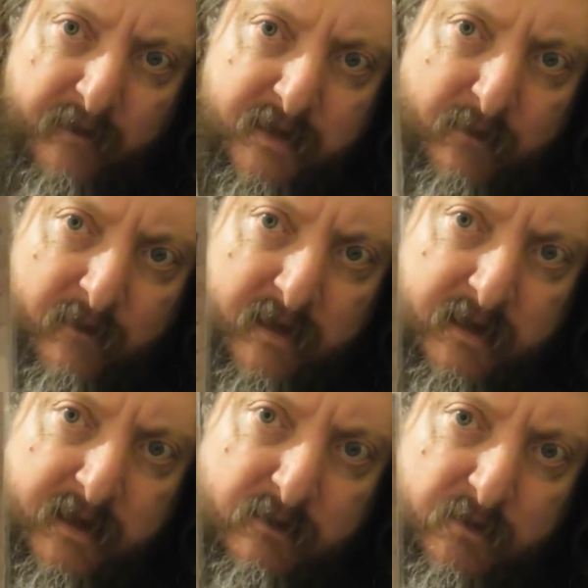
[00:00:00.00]
For some
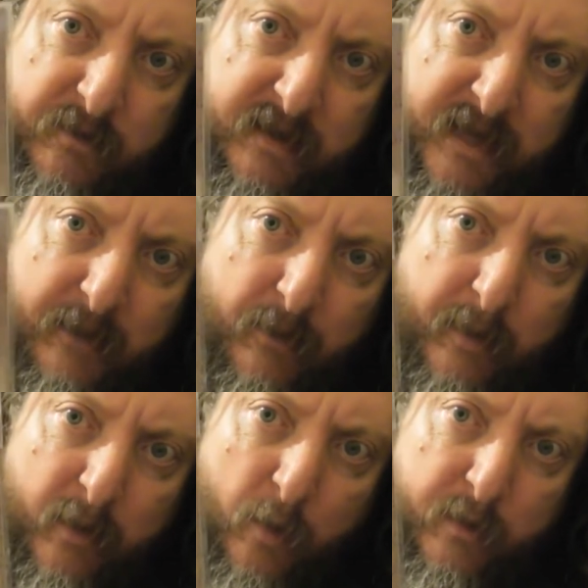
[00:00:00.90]
reason, this was missed out by
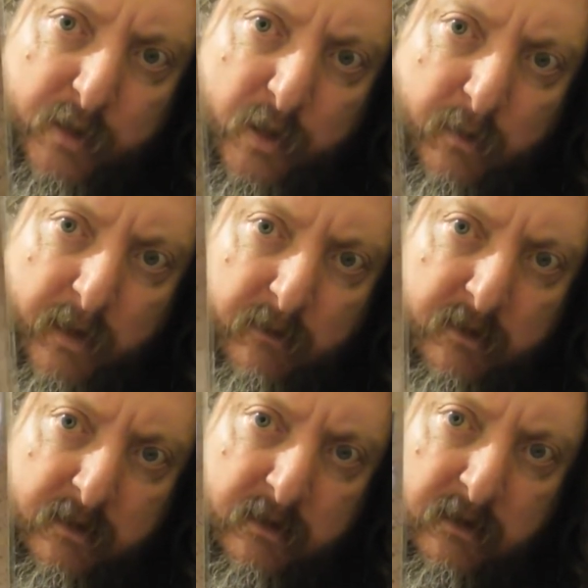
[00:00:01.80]
my comic shop when I
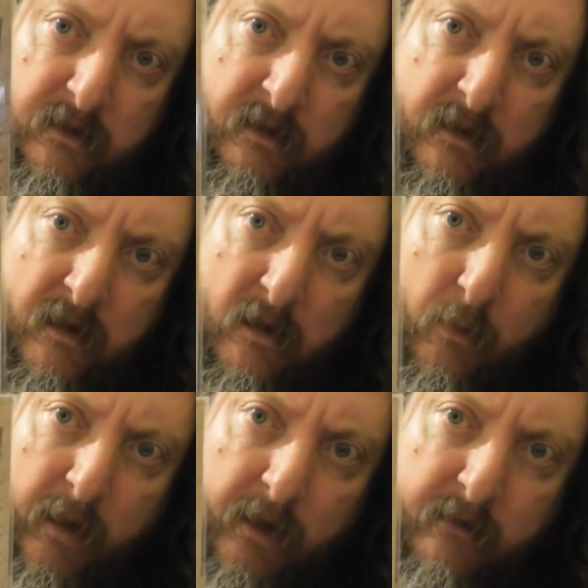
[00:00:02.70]
was
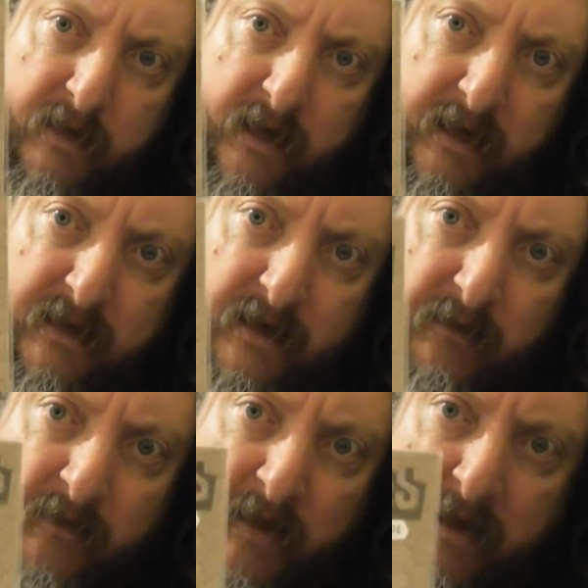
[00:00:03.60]
when I used to collect it.